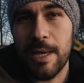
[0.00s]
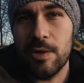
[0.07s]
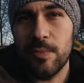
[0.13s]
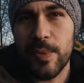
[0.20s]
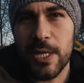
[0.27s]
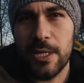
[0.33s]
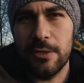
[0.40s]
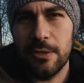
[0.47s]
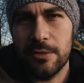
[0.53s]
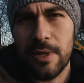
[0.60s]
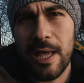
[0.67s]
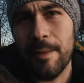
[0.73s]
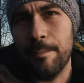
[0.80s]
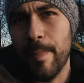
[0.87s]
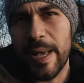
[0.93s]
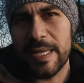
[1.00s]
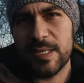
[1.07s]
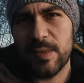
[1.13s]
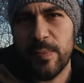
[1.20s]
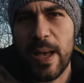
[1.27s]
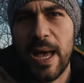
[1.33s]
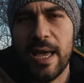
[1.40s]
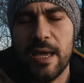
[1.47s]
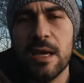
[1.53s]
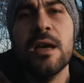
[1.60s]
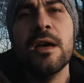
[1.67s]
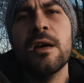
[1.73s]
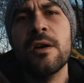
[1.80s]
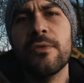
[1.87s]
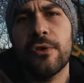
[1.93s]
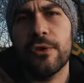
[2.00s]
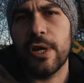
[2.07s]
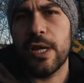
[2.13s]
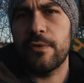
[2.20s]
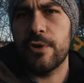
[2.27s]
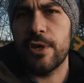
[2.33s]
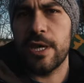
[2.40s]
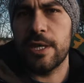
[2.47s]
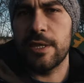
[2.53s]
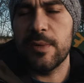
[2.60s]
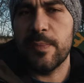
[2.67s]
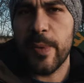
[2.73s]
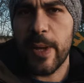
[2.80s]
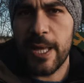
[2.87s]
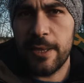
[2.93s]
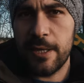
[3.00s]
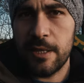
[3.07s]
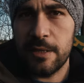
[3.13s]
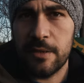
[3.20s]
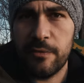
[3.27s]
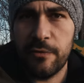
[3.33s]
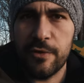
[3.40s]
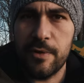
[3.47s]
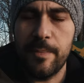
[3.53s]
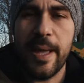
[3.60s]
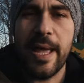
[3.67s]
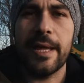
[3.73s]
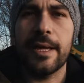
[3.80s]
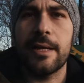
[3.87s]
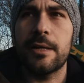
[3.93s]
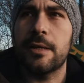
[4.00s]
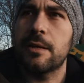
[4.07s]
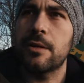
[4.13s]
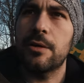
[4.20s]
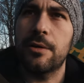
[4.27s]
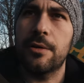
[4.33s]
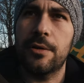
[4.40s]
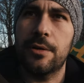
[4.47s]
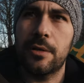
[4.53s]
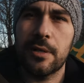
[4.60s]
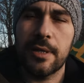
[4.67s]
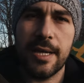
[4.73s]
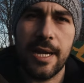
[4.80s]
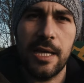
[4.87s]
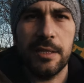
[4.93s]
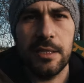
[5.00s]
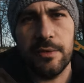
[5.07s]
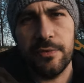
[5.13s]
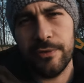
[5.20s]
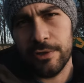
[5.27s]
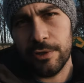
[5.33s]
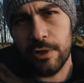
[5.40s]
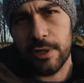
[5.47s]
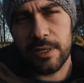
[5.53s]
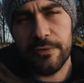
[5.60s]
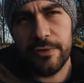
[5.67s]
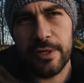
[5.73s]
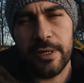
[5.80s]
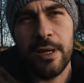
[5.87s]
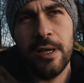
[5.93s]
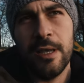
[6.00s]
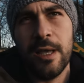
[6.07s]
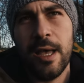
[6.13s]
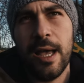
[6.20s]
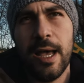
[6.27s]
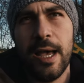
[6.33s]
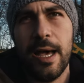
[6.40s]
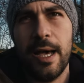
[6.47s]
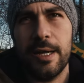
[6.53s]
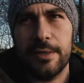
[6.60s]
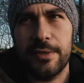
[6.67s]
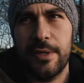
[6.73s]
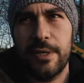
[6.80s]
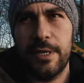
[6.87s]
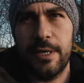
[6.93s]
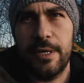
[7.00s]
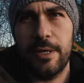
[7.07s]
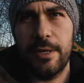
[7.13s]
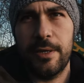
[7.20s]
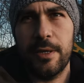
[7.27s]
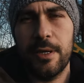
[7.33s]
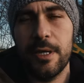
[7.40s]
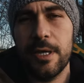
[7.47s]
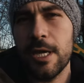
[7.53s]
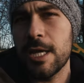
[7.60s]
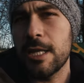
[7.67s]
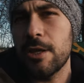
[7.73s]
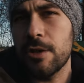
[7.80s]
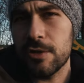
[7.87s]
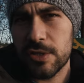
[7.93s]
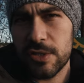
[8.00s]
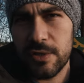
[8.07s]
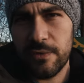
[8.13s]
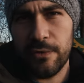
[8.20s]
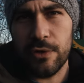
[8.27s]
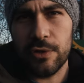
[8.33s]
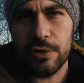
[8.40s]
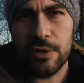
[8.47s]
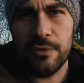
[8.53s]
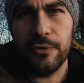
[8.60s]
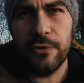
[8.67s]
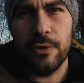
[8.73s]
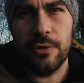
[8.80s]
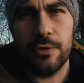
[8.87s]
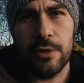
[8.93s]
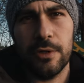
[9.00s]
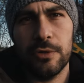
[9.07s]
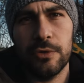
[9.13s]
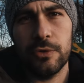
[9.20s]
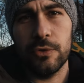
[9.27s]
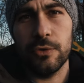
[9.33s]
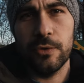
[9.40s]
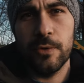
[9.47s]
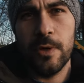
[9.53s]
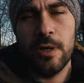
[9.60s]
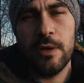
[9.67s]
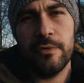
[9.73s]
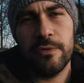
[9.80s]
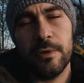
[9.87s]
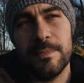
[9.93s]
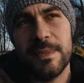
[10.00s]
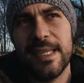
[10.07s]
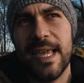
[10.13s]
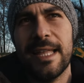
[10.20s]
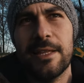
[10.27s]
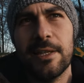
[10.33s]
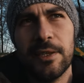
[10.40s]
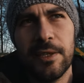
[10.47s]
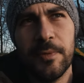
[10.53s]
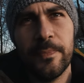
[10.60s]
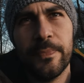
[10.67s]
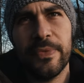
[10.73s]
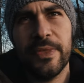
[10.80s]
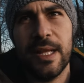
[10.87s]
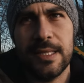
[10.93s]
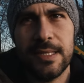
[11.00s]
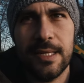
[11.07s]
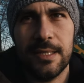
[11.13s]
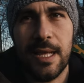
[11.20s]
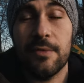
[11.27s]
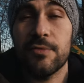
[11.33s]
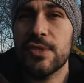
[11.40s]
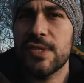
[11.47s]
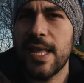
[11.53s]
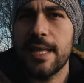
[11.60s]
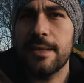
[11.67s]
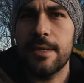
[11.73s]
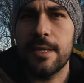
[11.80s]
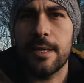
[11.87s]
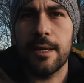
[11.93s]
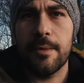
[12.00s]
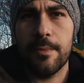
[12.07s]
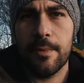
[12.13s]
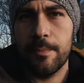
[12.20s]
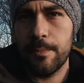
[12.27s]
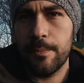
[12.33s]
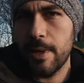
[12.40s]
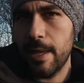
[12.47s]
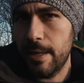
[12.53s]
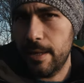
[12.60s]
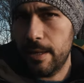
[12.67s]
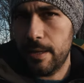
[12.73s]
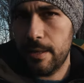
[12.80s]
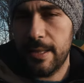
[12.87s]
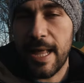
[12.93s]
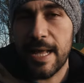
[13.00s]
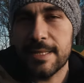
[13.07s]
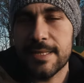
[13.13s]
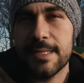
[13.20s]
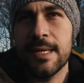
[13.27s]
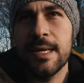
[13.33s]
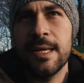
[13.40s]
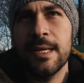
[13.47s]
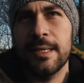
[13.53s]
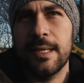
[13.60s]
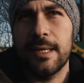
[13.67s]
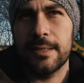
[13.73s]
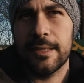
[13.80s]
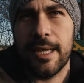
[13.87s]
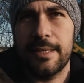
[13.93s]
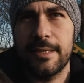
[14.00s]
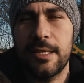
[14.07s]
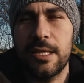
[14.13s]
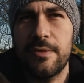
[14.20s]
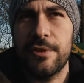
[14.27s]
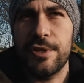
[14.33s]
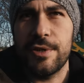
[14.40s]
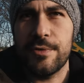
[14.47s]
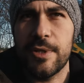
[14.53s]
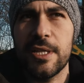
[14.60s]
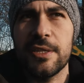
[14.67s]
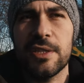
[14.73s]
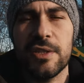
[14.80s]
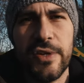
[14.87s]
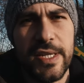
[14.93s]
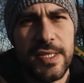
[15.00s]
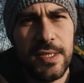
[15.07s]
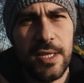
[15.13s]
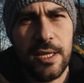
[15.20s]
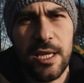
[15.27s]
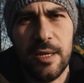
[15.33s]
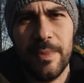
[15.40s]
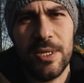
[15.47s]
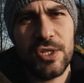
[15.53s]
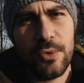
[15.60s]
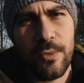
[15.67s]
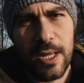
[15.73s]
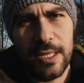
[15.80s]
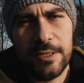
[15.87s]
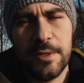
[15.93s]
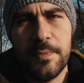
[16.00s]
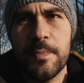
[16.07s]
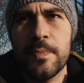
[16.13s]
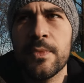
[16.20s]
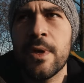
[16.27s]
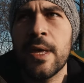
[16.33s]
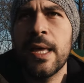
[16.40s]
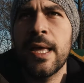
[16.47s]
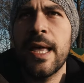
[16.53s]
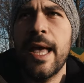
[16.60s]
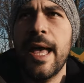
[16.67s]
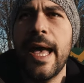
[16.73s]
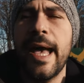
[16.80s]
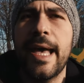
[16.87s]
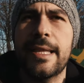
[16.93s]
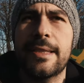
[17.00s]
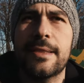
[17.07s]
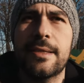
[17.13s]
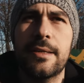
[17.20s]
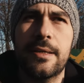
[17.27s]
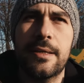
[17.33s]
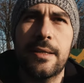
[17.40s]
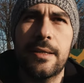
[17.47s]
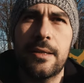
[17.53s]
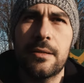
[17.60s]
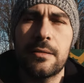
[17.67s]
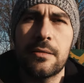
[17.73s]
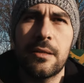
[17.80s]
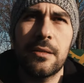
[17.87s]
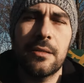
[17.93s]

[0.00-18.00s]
my opinion, a must buy for every independent filmmaker or creative photographer are the Helios 44-2 from Zenith. That's an outstanding uh, lens that can deliver really interesting image quality. And uh,